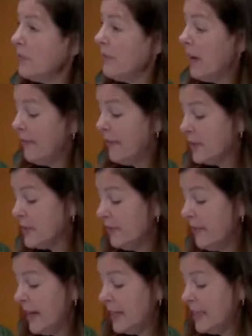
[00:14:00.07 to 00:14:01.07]
for
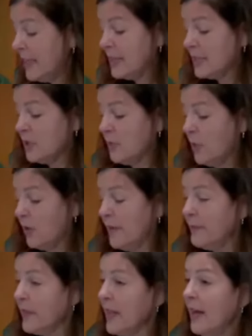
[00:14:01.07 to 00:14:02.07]
falsifying testimony,
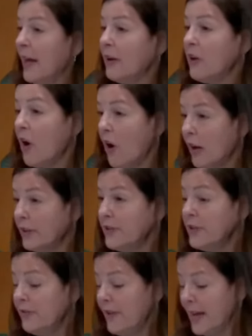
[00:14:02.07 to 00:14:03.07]
and all
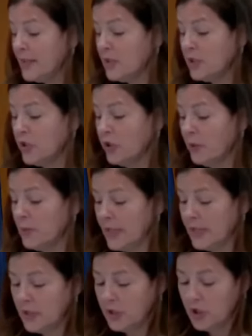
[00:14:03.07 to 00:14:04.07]
other facts and
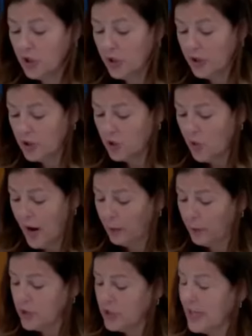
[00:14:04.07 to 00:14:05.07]
circumstances during the trial
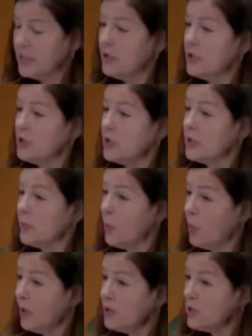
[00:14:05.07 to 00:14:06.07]
which tend either to
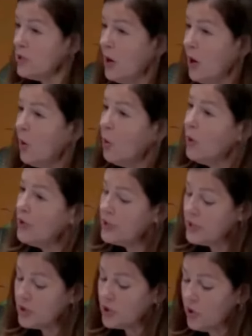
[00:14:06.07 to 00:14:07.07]
support or to
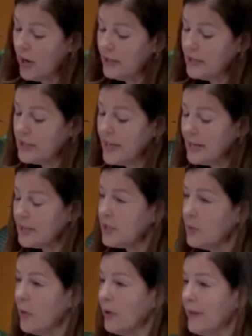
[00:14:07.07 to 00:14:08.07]
discredit the
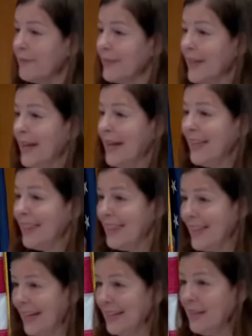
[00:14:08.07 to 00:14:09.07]
testimony.
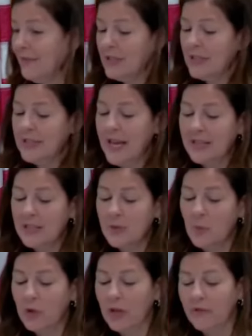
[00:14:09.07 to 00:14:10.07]
Then give to the
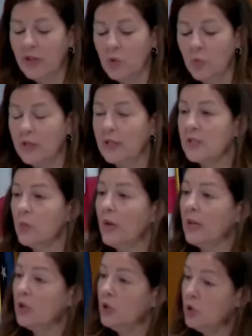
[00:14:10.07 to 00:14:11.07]
testimony of each witness the
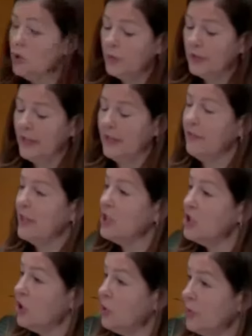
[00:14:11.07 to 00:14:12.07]
weight you believe it
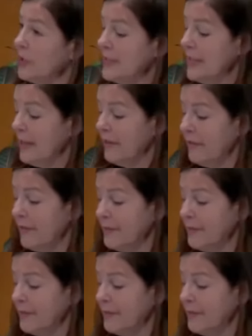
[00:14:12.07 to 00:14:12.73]
should receive.